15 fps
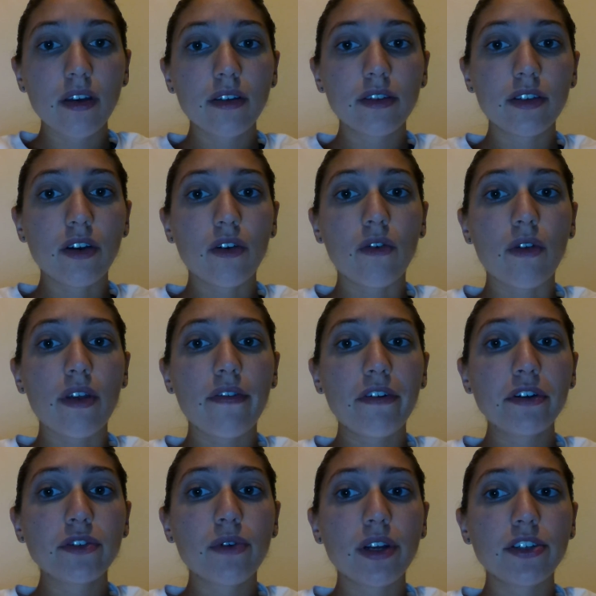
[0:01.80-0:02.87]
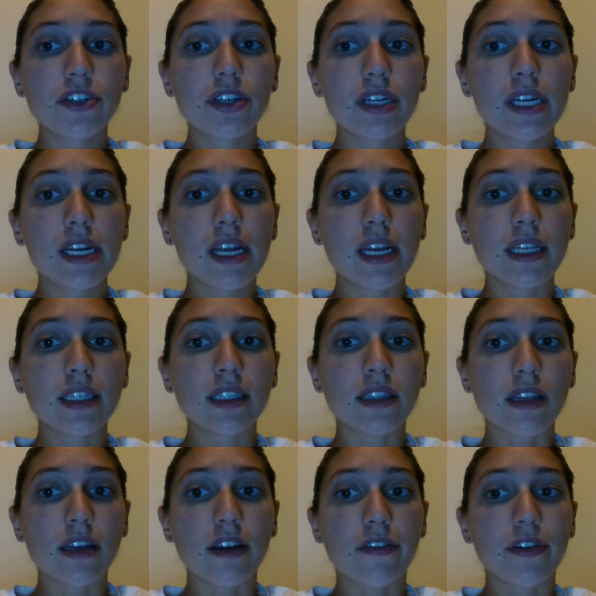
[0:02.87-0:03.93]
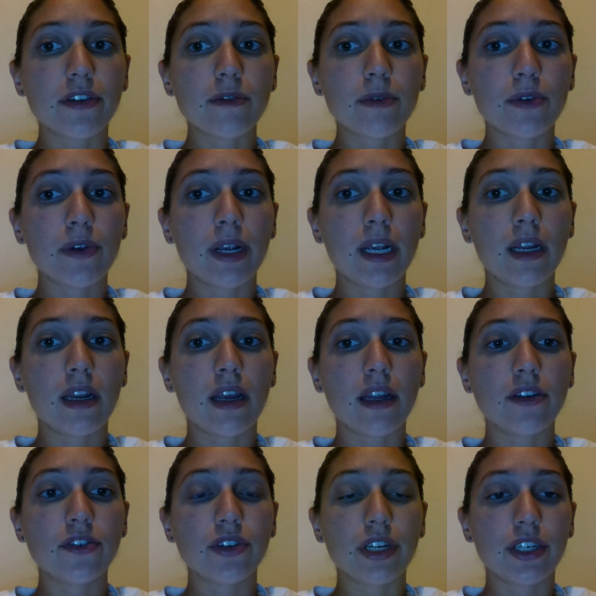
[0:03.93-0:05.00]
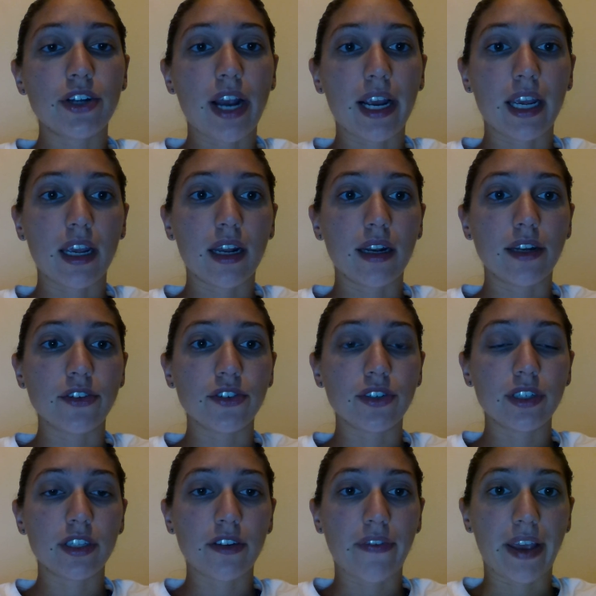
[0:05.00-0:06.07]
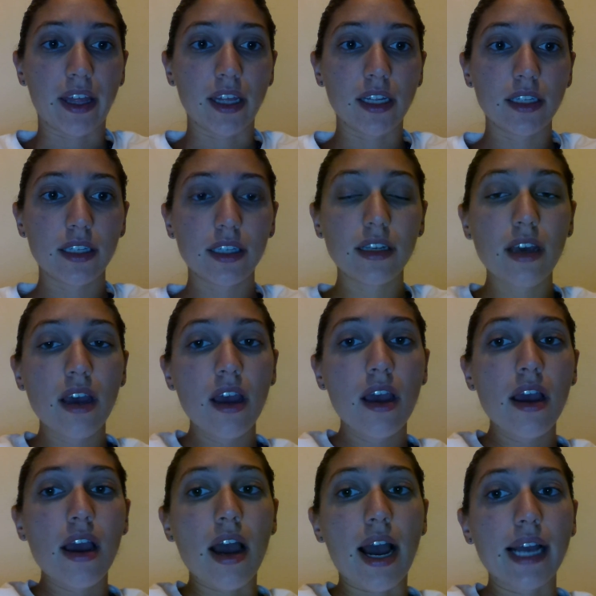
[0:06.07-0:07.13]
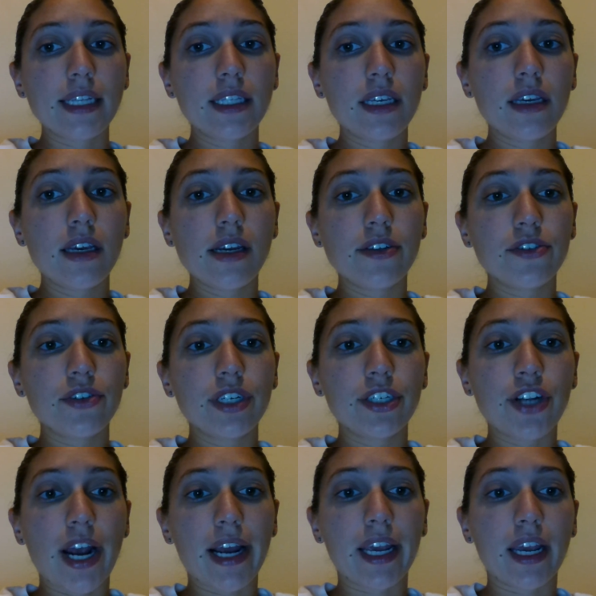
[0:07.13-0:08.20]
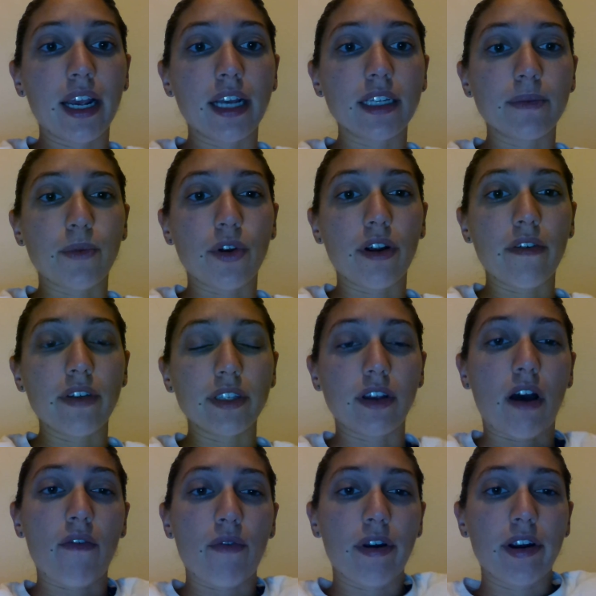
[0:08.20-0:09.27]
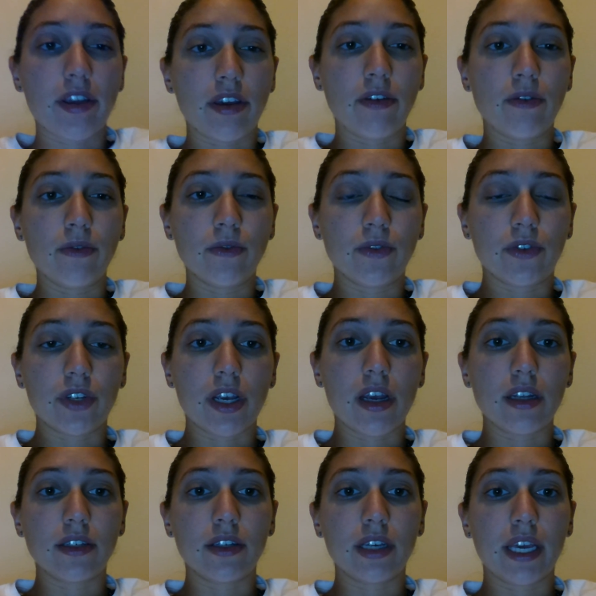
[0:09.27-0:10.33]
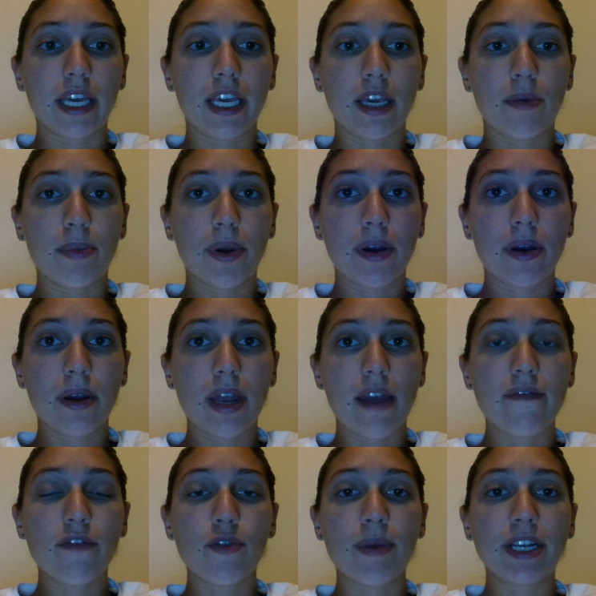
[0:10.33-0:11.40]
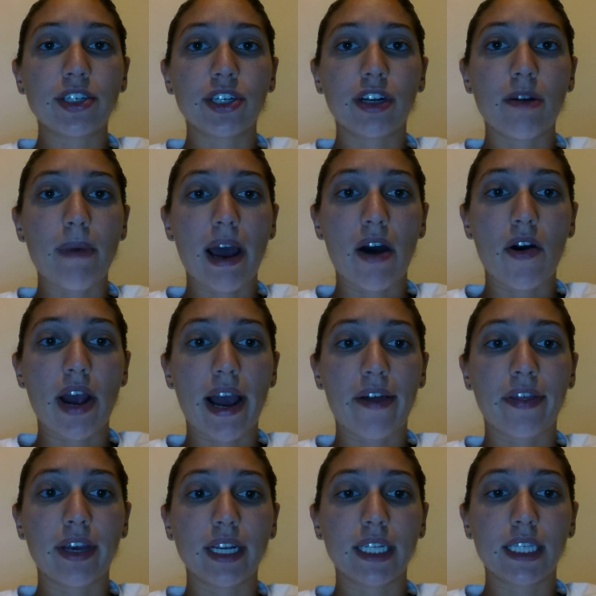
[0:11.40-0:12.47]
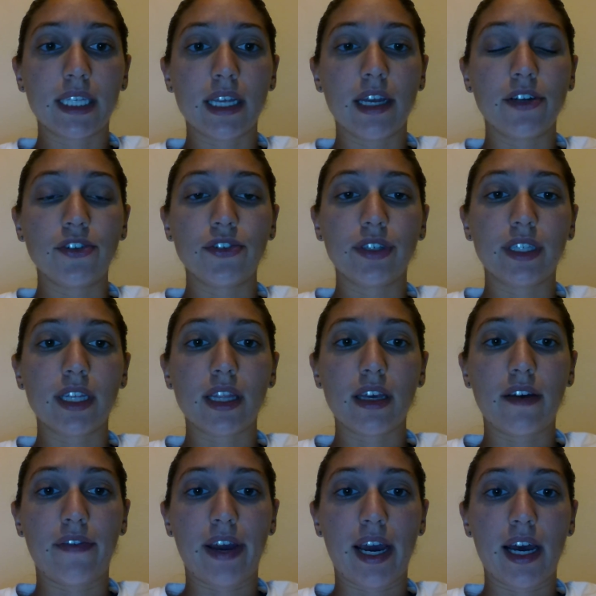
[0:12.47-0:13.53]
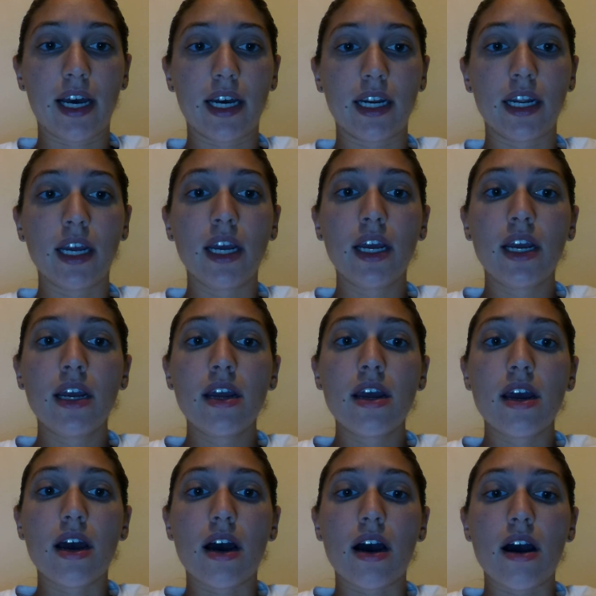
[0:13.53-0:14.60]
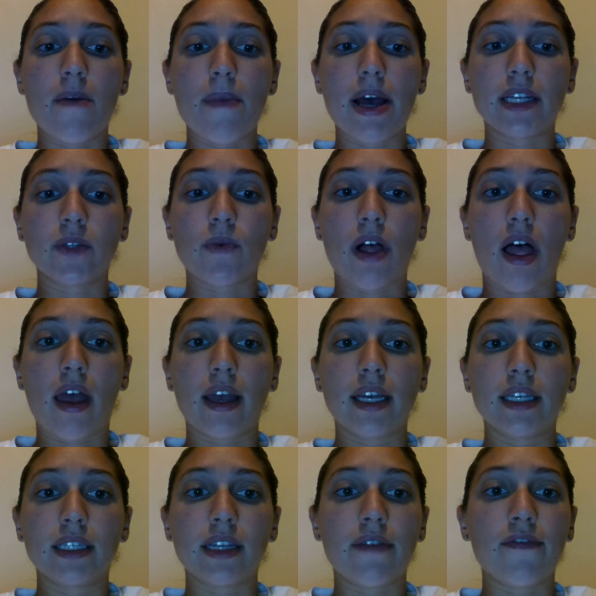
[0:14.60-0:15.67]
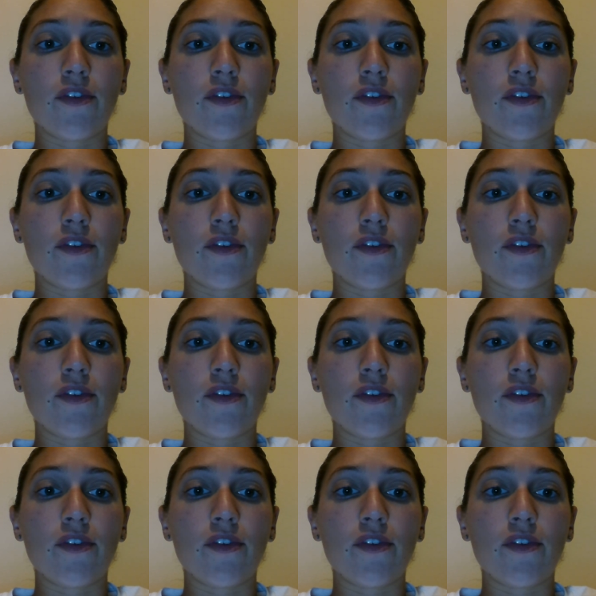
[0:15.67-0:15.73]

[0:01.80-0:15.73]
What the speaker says: So, the first question is the difference between injury tracking and injury surveillance. I see injury tracking as more of a software used to keep information about athletes, the injuries that they've had, as well as